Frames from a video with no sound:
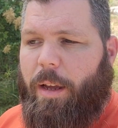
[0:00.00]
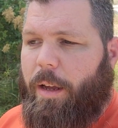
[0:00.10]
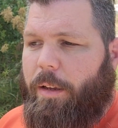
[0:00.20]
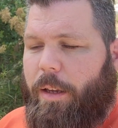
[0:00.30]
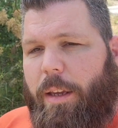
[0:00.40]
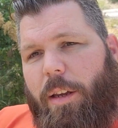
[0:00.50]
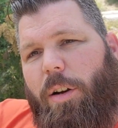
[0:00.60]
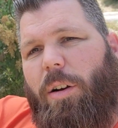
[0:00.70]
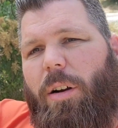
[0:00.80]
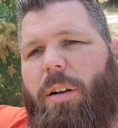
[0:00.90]

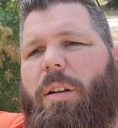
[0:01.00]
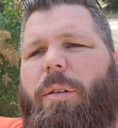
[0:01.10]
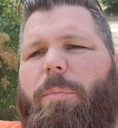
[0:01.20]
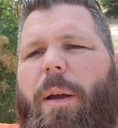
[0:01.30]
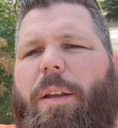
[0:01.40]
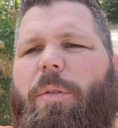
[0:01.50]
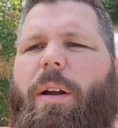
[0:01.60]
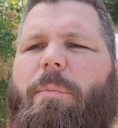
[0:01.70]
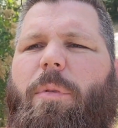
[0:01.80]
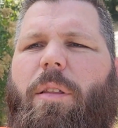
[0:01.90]
here my
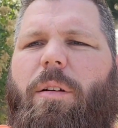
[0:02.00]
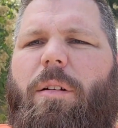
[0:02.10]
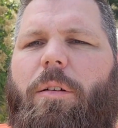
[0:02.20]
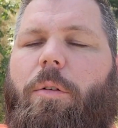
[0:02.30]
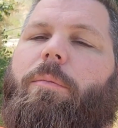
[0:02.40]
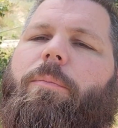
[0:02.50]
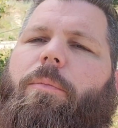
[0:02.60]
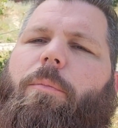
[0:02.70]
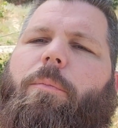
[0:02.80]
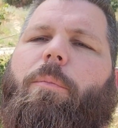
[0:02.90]
grandmother, or
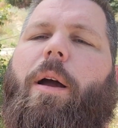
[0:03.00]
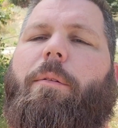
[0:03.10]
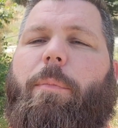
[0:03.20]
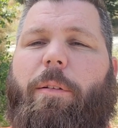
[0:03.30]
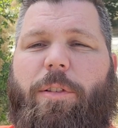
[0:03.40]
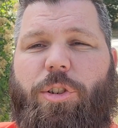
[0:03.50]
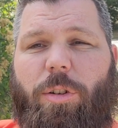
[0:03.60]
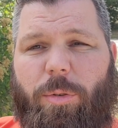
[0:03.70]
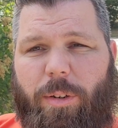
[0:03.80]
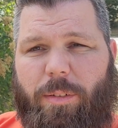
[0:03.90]
my
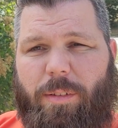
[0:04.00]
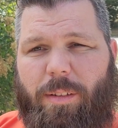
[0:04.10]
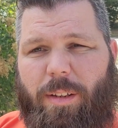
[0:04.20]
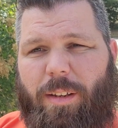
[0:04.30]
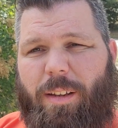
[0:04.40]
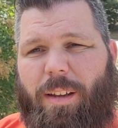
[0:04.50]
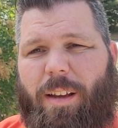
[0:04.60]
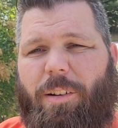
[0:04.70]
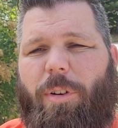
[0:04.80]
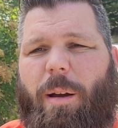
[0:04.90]
children's
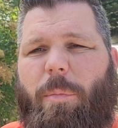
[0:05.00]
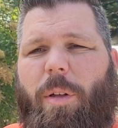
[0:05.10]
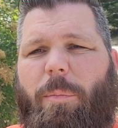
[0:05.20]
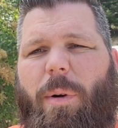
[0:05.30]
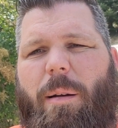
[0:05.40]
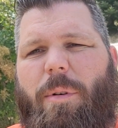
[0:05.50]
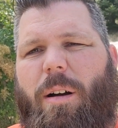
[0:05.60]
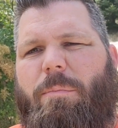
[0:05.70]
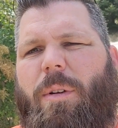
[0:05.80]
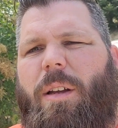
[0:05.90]
grandmother, my
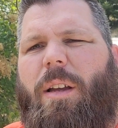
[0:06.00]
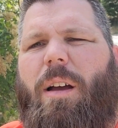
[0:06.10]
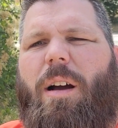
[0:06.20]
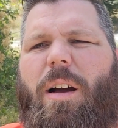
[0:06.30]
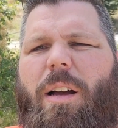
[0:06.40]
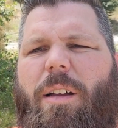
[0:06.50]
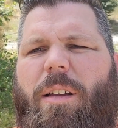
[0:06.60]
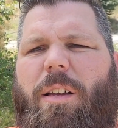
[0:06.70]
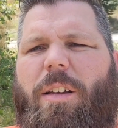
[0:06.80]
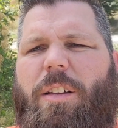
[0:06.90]
mom,
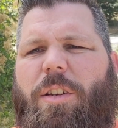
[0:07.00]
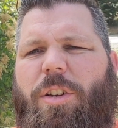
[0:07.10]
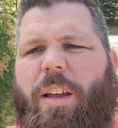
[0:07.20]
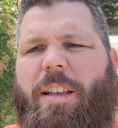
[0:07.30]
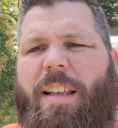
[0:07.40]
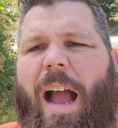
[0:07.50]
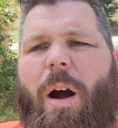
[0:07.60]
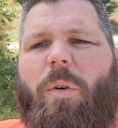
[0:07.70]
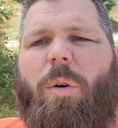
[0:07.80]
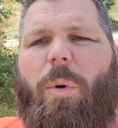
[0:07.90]
is an
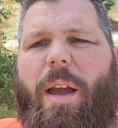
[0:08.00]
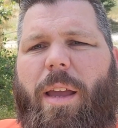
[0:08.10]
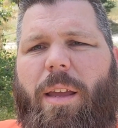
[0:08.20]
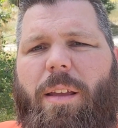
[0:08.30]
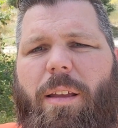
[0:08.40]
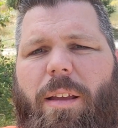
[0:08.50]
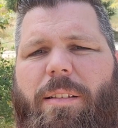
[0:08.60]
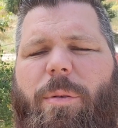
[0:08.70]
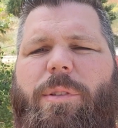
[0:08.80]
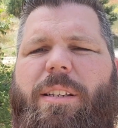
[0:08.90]
hour away. It's
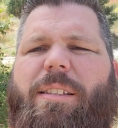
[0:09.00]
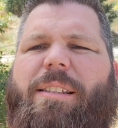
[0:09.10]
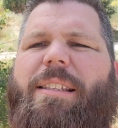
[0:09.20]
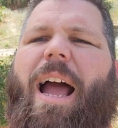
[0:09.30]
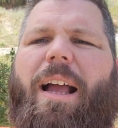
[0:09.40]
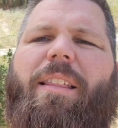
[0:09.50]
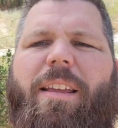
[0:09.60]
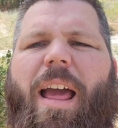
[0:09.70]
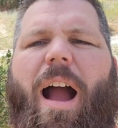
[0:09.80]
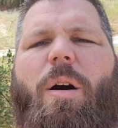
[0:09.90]
almost exactly
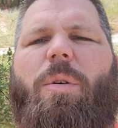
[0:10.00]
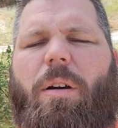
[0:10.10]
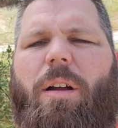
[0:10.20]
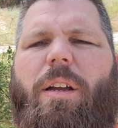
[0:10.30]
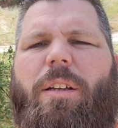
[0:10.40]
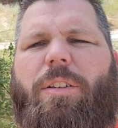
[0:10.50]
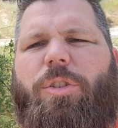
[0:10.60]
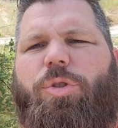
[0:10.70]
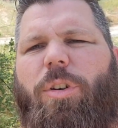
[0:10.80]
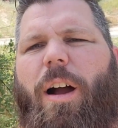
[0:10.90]
an hour to
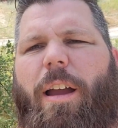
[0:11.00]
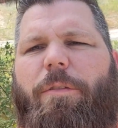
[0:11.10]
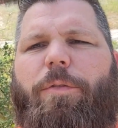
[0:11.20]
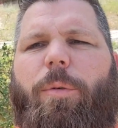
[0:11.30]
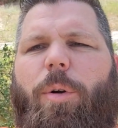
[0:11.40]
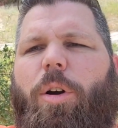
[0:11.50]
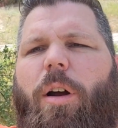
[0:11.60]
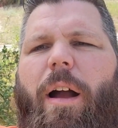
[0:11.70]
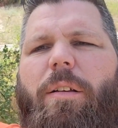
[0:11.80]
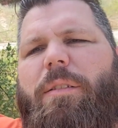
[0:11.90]
drive from her
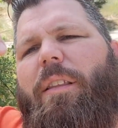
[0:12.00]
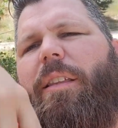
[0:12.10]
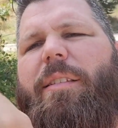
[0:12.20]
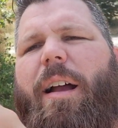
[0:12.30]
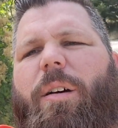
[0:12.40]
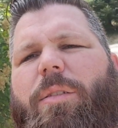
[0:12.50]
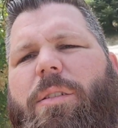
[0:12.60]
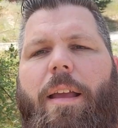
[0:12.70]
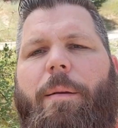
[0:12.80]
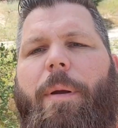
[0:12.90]
house to this house.
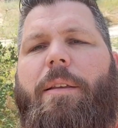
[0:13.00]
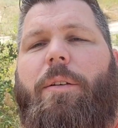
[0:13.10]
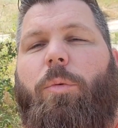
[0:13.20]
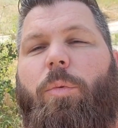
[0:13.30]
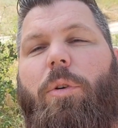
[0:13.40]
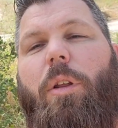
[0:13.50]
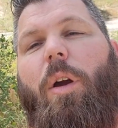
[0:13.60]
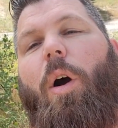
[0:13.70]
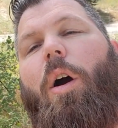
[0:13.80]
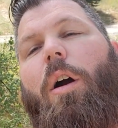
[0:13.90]
It makes it really
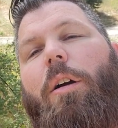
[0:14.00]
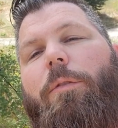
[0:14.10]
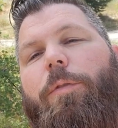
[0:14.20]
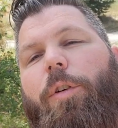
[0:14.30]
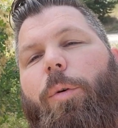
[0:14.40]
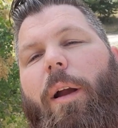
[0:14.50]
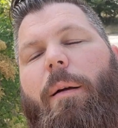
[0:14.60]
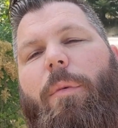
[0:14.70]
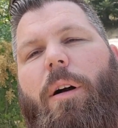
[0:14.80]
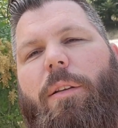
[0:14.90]
hard for
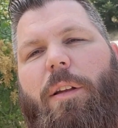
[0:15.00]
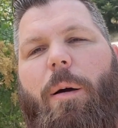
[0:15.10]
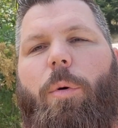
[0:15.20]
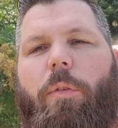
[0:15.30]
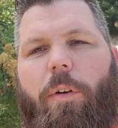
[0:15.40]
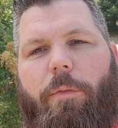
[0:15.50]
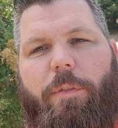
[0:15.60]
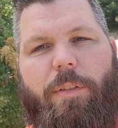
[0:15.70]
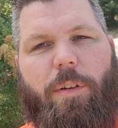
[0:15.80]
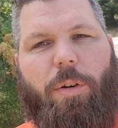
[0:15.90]
grandma to come over and
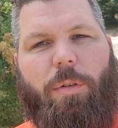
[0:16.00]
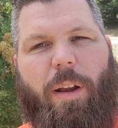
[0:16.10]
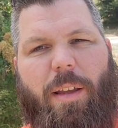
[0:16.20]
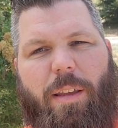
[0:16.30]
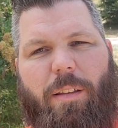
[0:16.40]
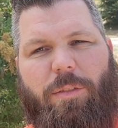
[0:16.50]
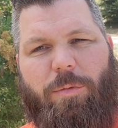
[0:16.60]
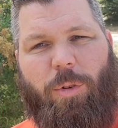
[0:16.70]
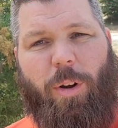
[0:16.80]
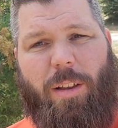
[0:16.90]
visit her
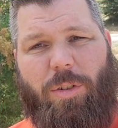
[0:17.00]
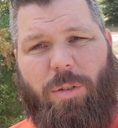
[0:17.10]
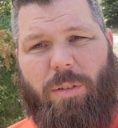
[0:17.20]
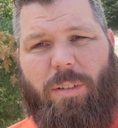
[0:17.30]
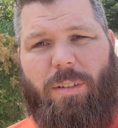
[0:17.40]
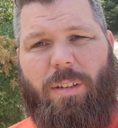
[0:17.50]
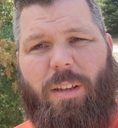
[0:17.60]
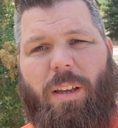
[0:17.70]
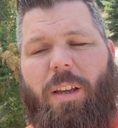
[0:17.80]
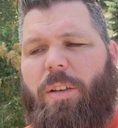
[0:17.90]
grandchildren.
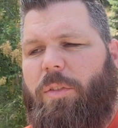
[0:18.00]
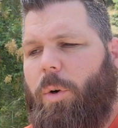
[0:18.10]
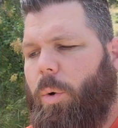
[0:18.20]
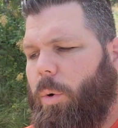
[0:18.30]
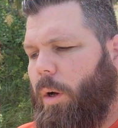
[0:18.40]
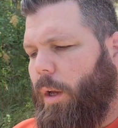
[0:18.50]
So